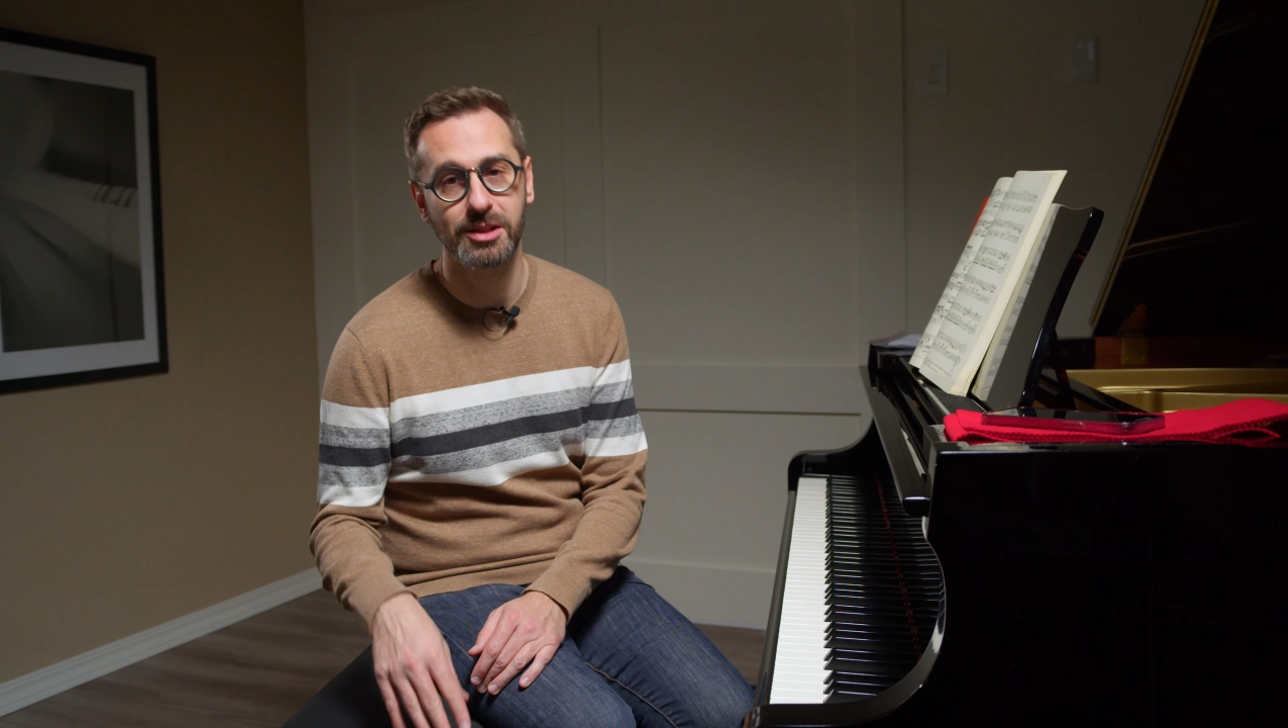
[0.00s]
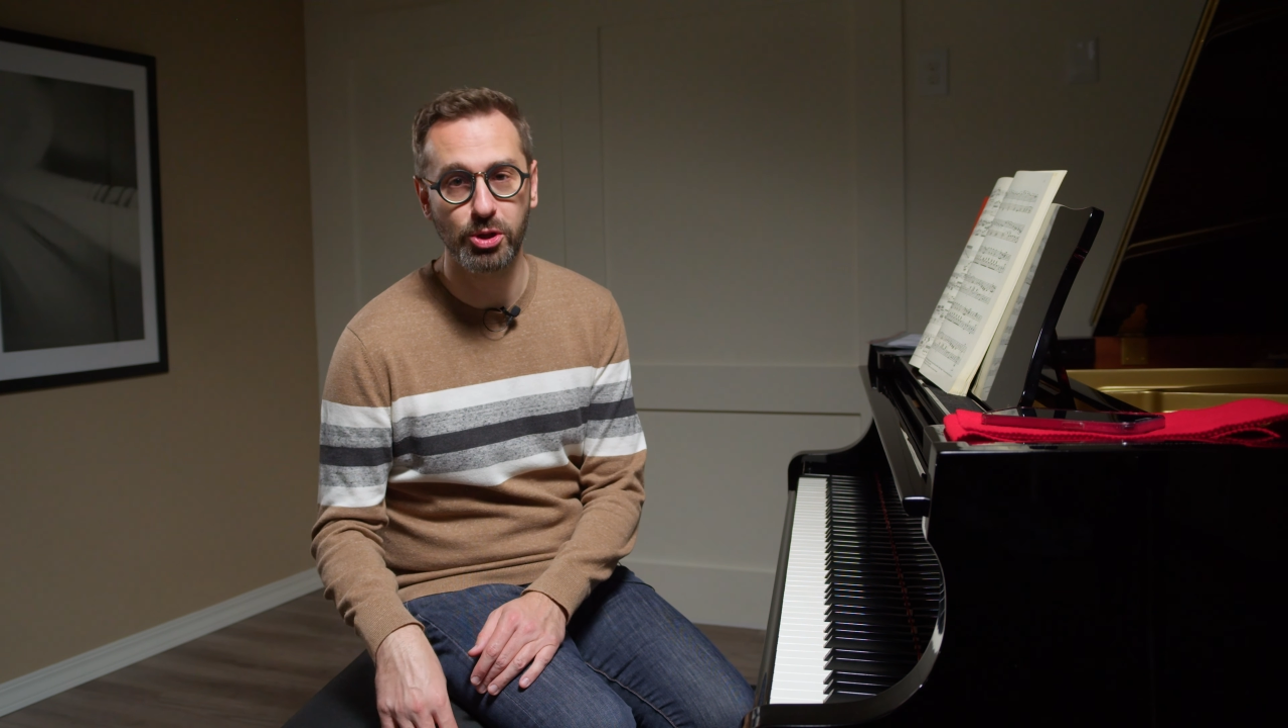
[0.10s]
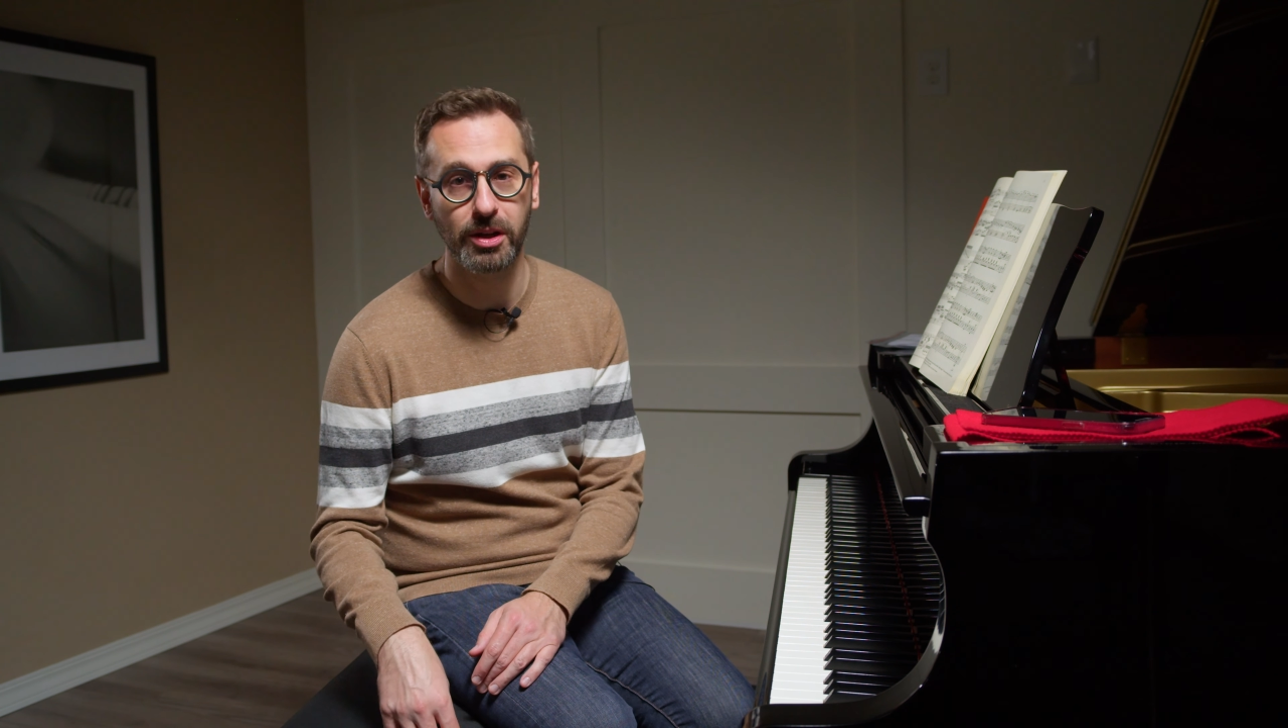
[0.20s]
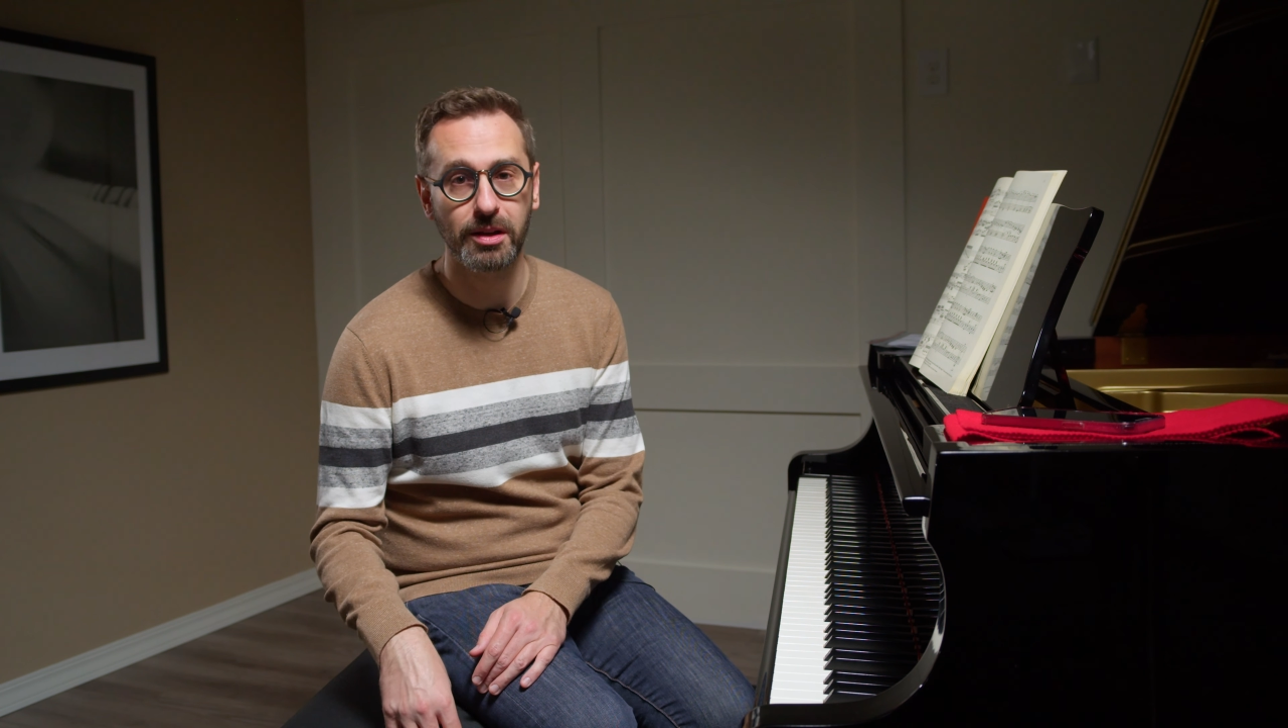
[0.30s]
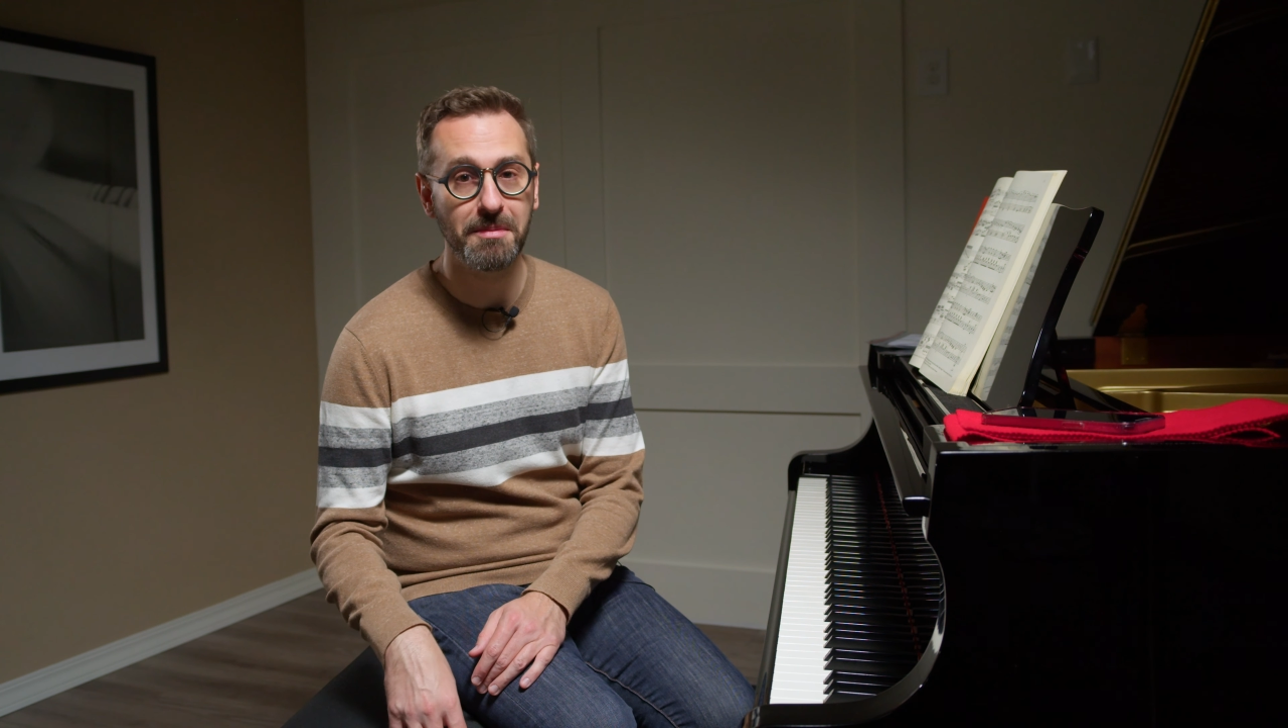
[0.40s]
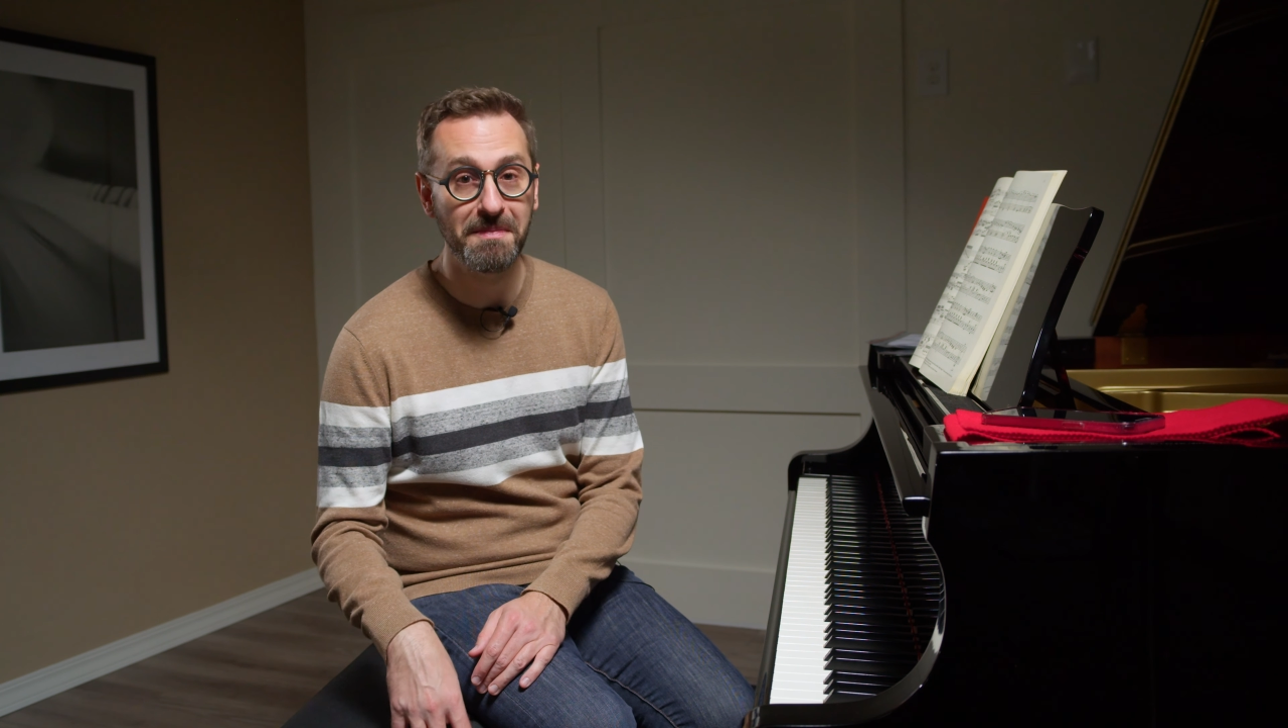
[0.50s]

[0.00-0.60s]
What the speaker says: as good.